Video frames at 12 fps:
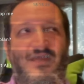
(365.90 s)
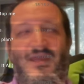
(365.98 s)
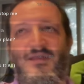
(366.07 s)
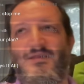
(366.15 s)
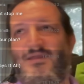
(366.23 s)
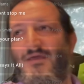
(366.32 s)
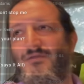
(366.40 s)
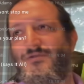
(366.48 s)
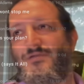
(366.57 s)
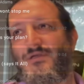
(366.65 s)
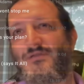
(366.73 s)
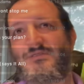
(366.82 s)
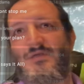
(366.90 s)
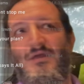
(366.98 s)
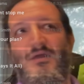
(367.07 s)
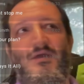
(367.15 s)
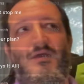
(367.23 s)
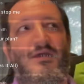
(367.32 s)
and intelligence,
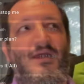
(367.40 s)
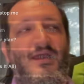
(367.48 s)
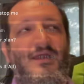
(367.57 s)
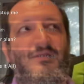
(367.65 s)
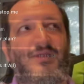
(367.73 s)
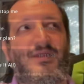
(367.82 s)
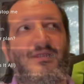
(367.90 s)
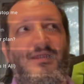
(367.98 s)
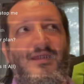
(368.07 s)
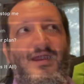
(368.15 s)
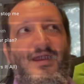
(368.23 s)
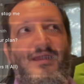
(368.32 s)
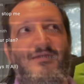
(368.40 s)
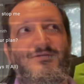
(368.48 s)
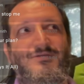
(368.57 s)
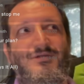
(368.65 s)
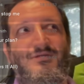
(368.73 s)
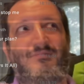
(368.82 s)
and you think, like, I could
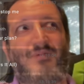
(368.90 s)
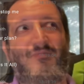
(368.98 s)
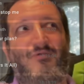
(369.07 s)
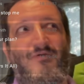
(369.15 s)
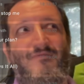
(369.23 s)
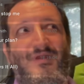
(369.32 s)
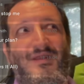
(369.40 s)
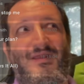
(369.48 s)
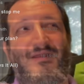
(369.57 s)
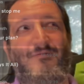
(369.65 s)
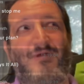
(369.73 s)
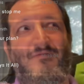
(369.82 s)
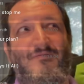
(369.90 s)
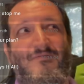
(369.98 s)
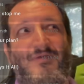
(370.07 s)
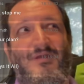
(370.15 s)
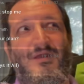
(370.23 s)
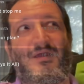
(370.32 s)
cheat on my boyfriend and get away with
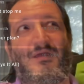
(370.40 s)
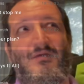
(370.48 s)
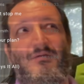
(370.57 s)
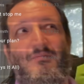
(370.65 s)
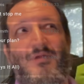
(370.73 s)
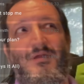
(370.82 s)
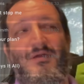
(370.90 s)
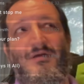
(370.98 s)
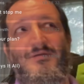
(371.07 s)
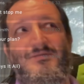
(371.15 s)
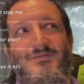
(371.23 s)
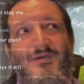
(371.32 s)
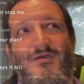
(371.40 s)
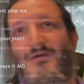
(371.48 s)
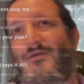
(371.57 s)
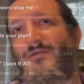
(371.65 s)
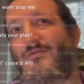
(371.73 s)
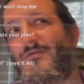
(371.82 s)
it because
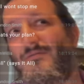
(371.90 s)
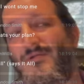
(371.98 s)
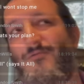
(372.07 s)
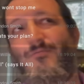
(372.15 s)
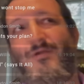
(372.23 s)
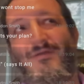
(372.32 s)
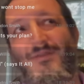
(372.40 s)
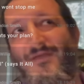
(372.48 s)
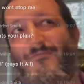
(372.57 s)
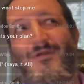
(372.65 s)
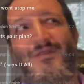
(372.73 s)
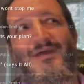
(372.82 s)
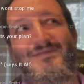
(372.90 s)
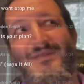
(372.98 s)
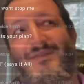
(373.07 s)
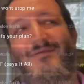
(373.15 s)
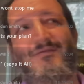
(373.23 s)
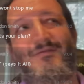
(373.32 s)
they realize
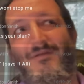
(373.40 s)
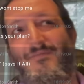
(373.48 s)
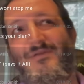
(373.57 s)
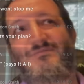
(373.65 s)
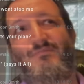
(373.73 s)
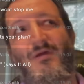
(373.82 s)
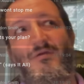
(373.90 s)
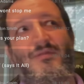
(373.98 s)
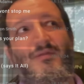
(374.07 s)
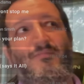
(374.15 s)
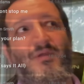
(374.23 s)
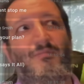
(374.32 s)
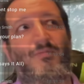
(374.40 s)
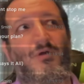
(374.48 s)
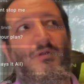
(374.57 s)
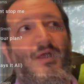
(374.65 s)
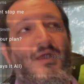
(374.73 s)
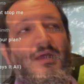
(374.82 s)
that they're a little bit smarter than
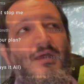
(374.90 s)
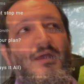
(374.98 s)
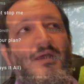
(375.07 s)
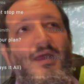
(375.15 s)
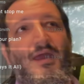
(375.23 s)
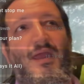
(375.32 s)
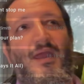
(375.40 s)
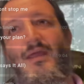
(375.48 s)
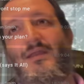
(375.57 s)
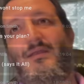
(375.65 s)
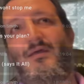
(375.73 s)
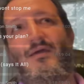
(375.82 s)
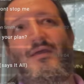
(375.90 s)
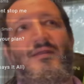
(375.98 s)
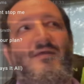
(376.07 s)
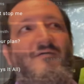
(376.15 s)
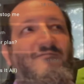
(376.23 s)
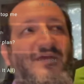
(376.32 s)
people, and
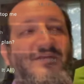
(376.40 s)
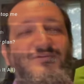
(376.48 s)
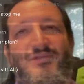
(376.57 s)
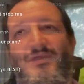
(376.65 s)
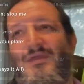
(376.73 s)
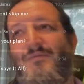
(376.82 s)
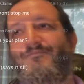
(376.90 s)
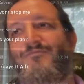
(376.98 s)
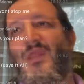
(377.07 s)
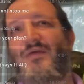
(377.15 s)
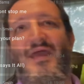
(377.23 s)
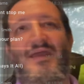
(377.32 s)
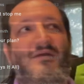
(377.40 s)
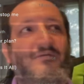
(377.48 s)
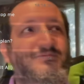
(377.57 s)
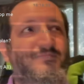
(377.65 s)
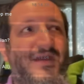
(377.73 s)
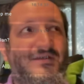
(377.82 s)
eventually that
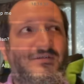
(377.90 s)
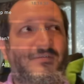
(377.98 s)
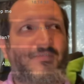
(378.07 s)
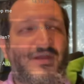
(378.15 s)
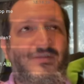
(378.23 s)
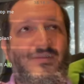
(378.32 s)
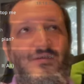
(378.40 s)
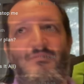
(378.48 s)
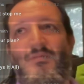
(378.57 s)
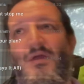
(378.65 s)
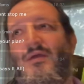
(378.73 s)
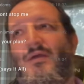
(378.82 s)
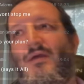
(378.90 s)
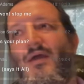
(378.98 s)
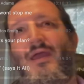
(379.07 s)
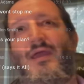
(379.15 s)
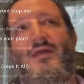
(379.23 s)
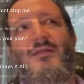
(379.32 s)
comes back to bite them,
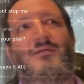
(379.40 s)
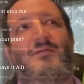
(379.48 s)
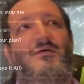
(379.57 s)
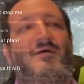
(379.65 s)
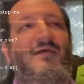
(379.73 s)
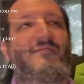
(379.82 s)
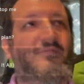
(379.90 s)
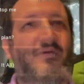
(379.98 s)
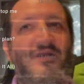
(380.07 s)
and everybody